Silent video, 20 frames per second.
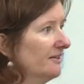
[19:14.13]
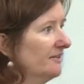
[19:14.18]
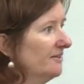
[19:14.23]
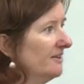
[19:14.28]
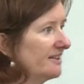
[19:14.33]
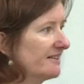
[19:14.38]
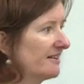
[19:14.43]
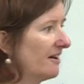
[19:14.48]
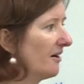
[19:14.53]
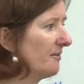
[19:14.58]

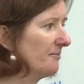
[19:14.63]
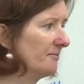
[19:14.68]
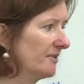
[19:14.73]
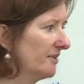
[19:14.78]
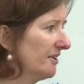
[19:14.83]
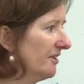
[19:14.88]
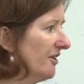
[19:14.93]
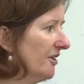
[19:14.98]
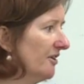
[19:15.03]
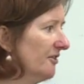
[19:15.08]

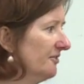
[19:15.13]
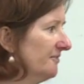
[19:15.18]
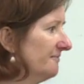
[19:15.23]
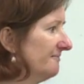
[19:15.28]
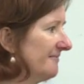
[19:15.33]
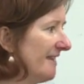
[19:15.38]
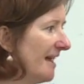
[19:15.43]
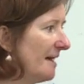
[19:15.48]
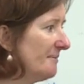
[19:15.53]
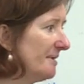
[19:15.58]
you know,
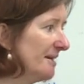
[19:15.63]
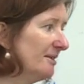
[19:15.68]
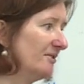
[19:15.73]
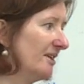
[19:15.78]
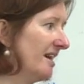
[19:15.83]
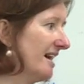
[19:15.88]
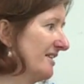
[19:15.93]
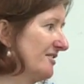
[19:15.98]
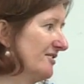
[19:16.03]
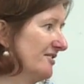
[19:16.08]
amine
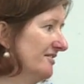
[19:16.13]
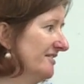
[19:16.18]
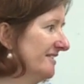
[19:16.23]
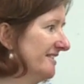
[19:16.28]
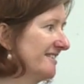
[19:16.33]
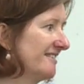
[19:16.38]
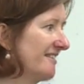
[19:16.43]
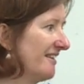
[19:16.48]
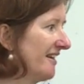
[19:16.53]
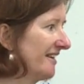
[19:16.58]
reaction,
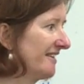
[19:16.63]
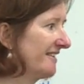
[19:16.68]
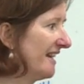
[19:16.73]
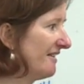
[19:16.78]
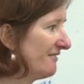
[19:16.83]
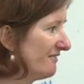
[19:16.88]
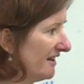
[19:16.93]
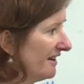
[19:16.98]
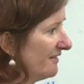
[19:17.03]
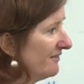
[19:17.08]
it's like
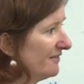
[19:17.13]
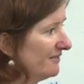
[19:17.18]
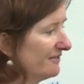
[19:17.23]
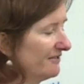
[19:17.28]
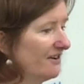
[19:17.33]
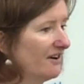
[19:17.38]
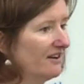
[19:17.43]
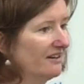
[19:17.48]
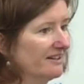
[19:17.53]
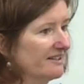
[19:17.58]
that level of
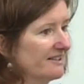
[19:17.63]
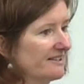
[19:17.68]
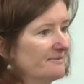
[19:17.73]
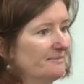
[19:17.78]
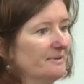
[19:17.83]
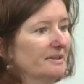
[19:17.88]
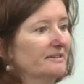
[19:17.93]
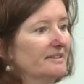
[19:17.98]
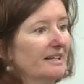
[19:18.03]
violence. But